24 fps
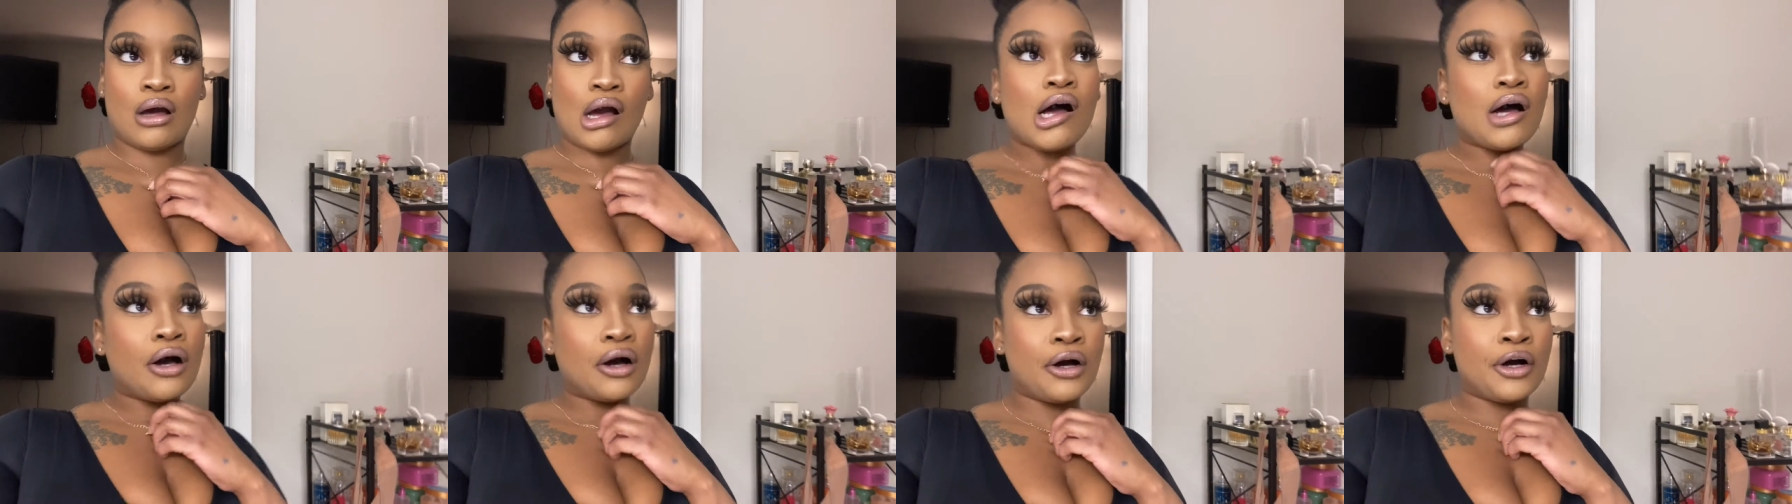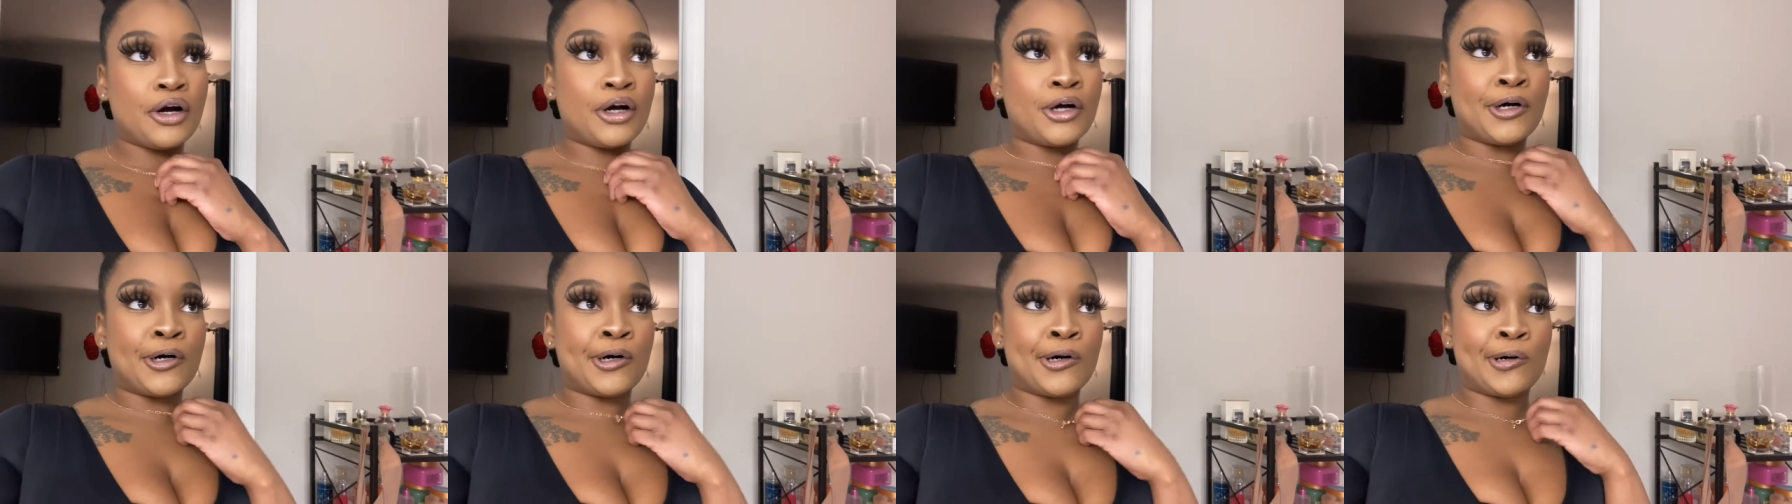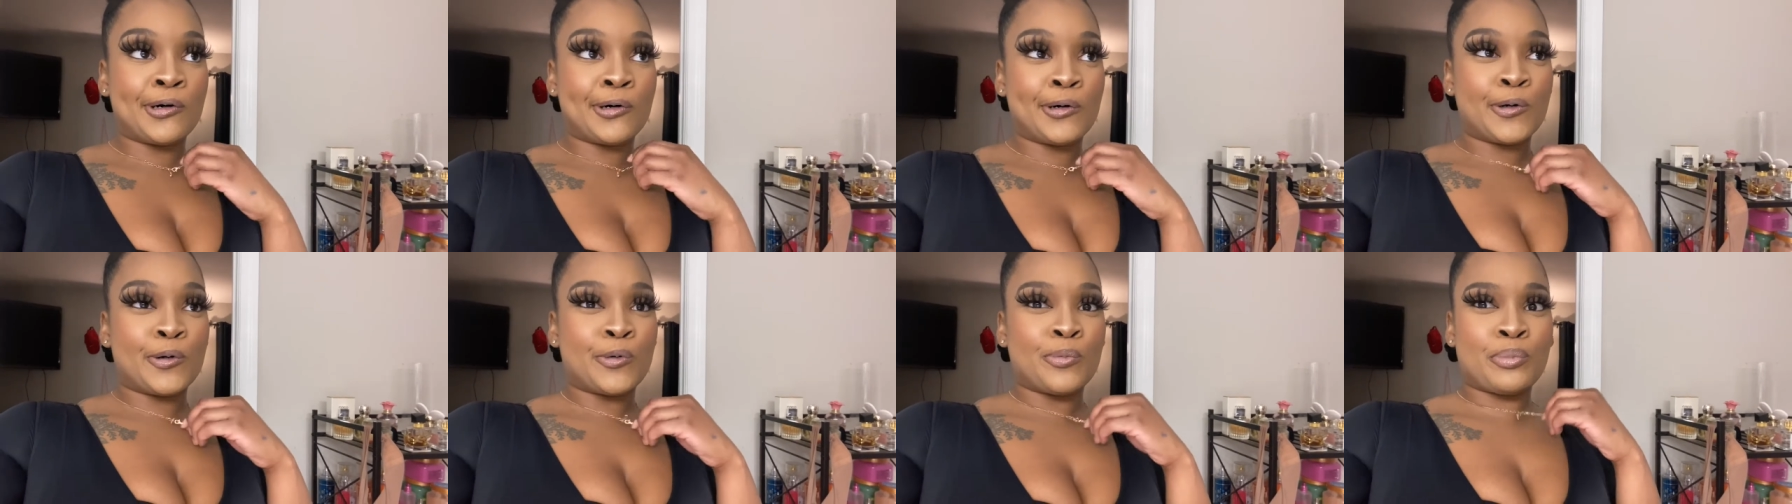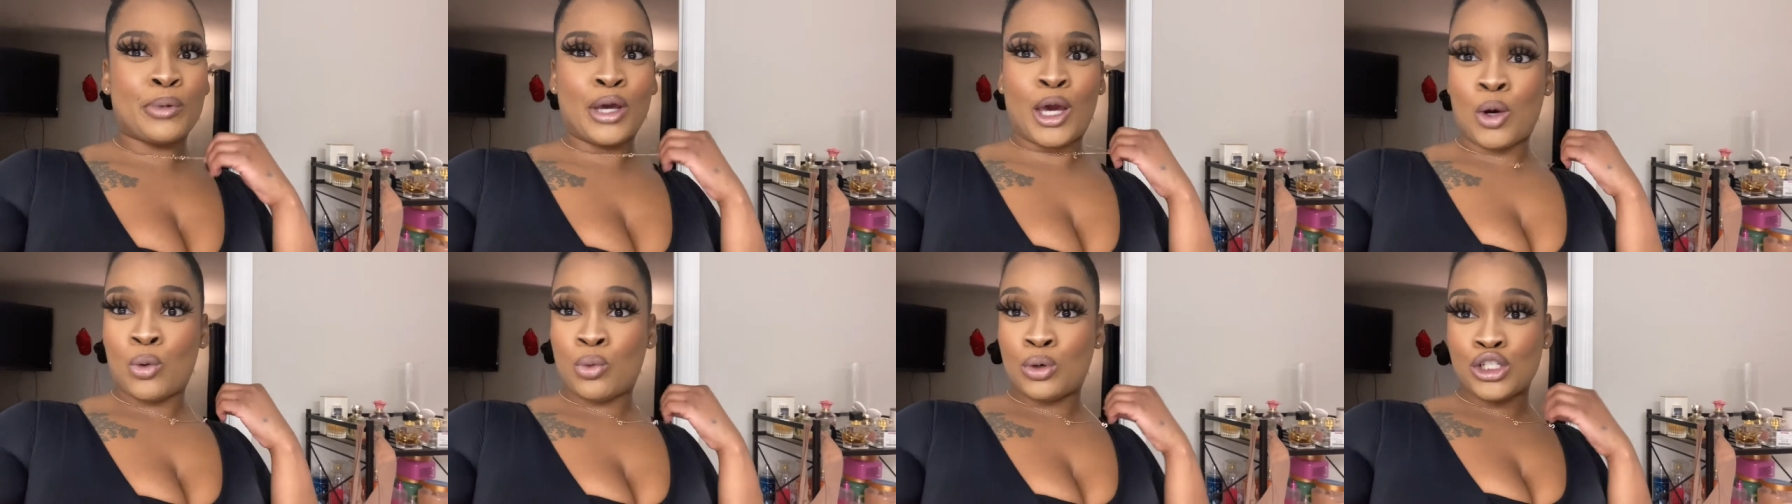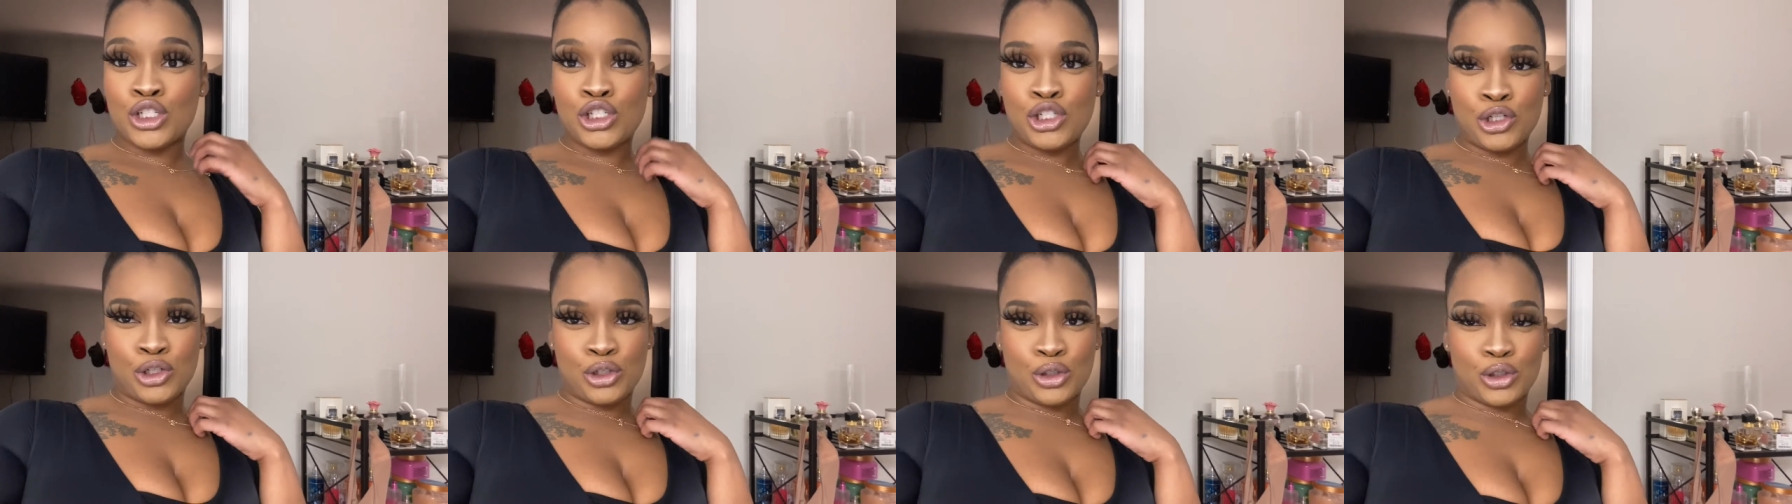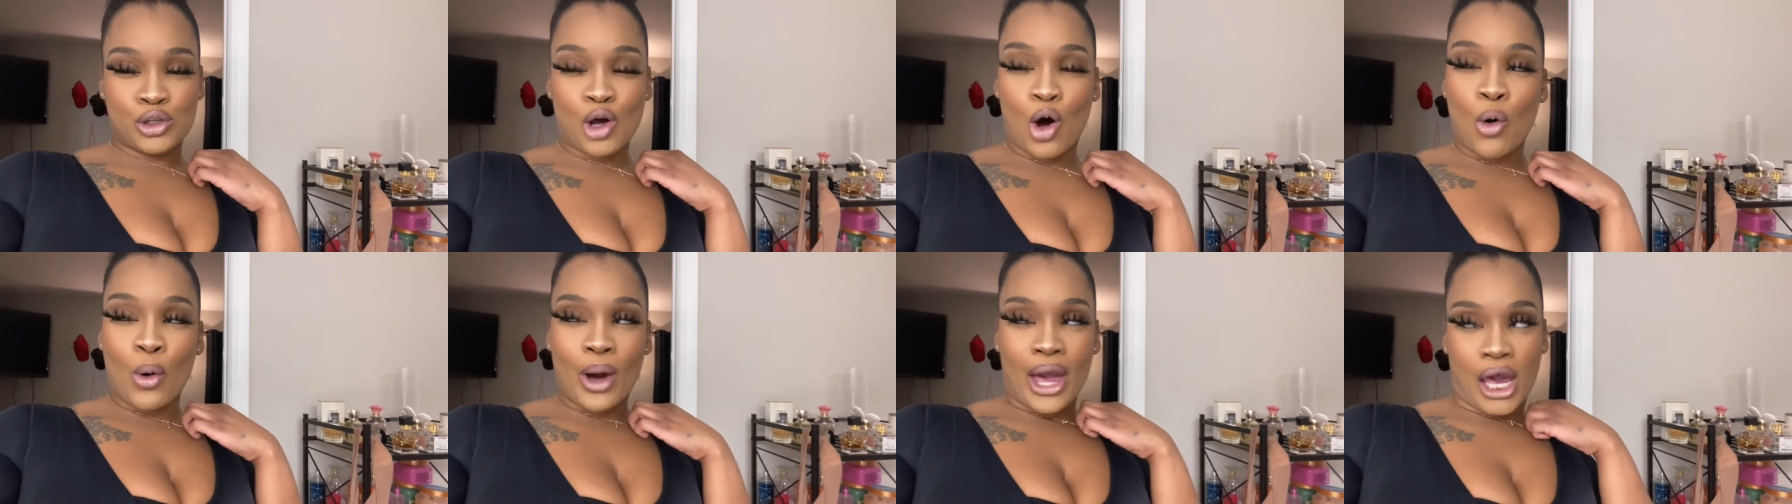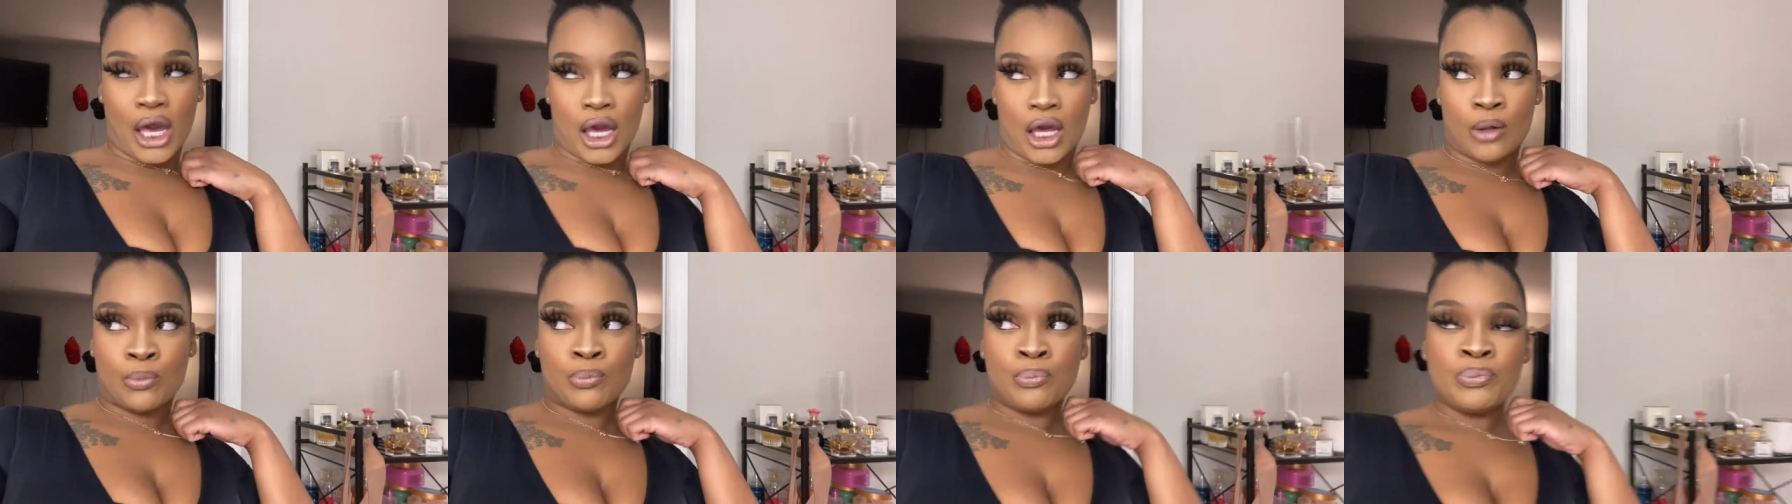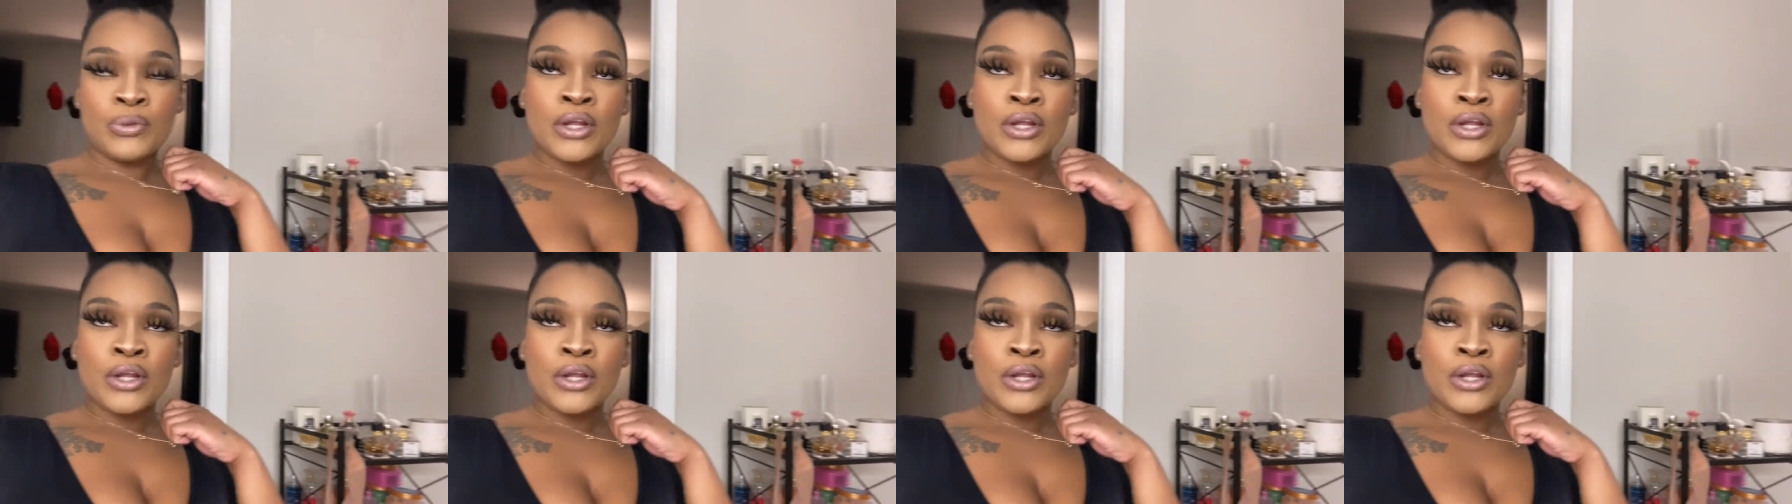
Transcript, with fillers: Um, it was okay.